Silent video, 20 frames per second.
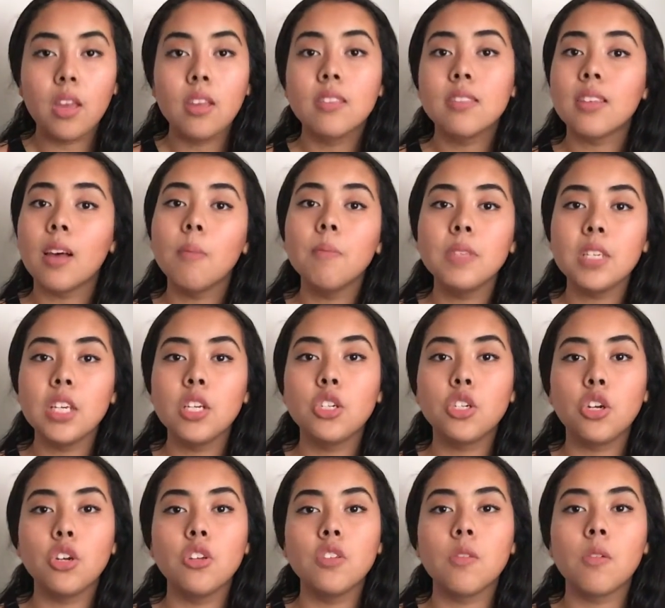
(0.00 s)
Some
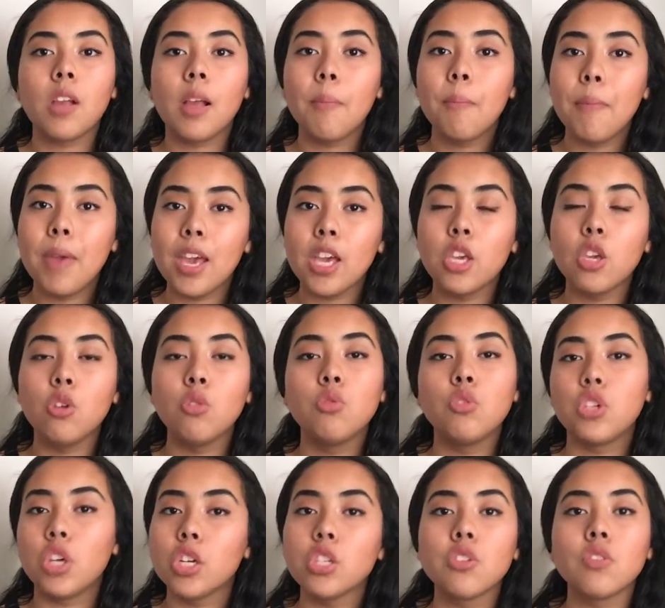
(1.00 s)
teachers make you
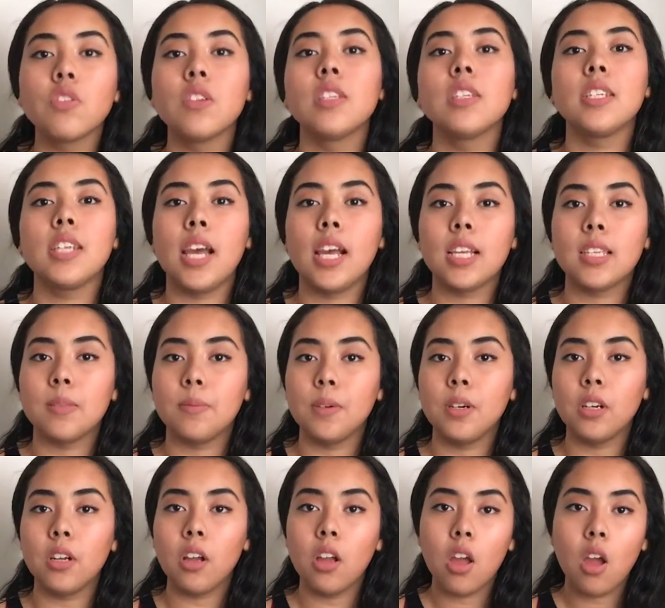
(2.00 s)
just read the
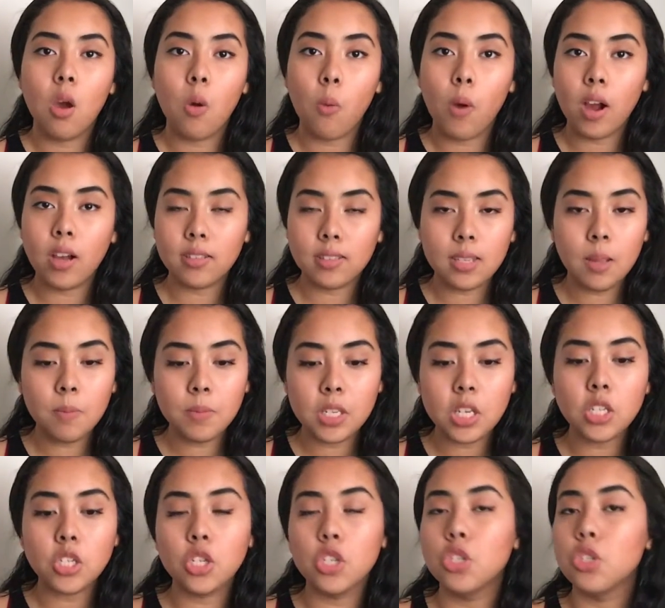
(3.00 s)
textbook, while some
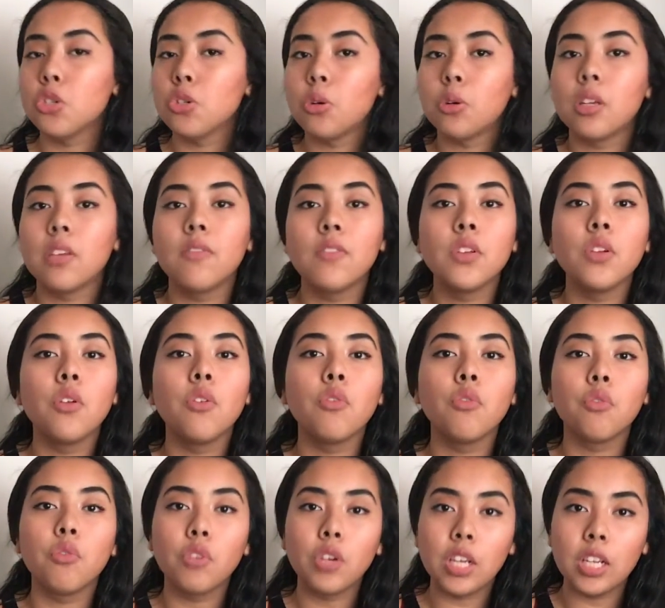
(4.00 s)
teachers you don't even
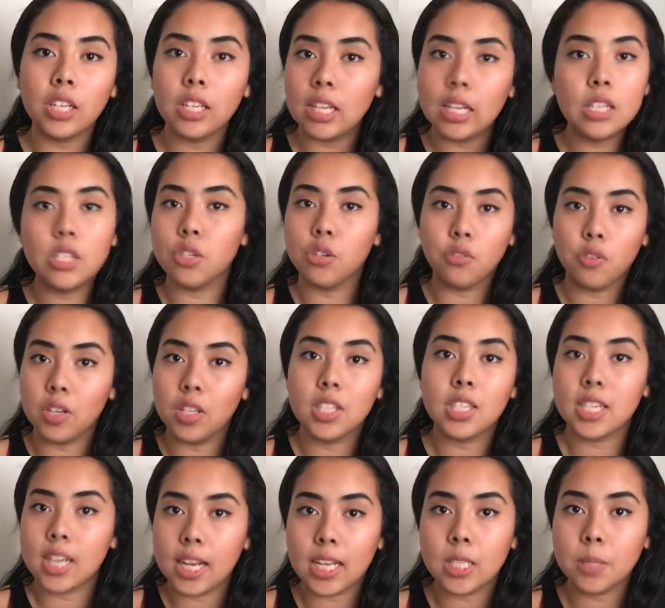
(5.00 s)
need to read the
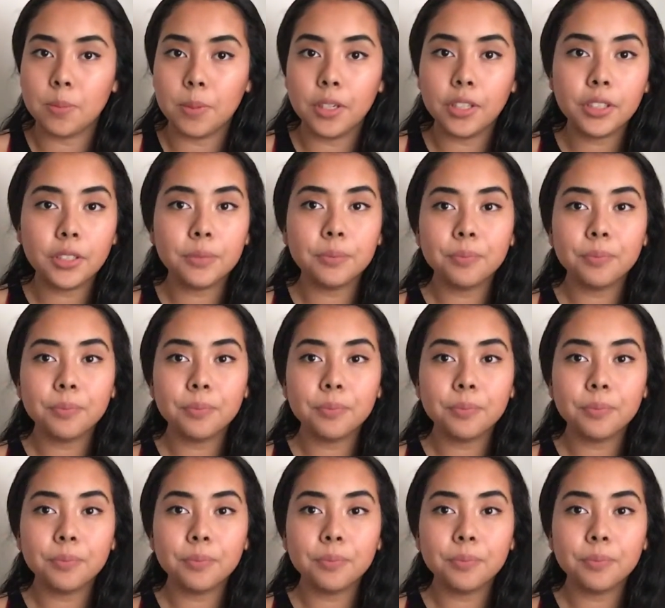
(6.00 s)
textbook.